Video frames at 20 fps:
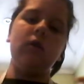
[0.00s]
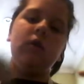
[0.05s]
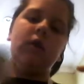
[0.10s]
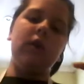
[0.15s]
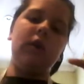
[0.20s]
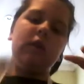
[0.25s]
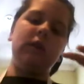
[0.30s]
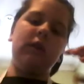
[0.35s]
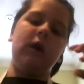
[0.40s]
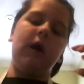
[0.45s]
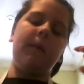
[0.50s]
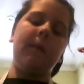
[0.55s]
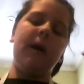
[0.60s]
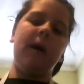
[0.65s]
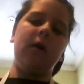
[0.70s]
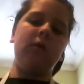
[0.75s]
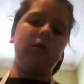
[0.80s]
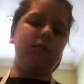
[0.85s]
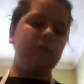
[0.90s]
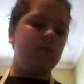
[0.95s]
it'll come
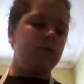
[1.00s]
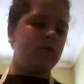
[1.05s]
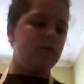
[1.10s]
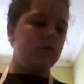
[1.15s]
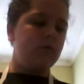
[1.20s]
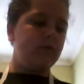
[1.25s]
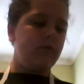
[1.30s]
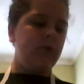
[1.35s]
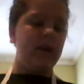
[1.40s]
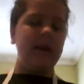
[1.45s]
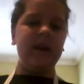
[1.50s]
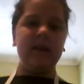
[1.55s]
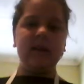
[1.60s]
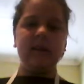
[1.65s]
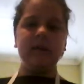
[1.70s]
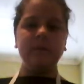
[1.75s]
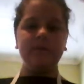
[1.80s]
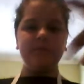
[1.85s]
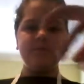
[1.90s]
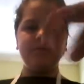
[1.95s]
out
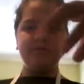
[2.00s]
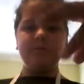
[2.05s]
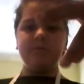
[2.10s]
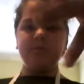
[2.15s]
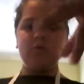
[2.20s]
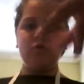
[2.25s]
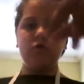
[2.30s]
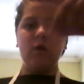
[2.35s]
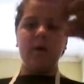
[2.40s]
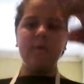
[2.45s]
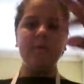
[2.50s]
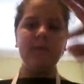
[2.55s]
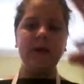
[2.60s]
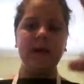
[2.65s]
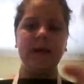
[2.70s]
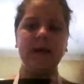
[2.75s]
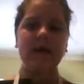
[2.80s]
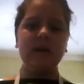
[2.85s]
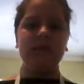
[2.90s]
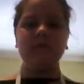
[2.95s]
really
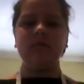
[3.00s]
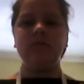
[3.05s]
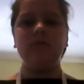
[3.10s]
crumbly and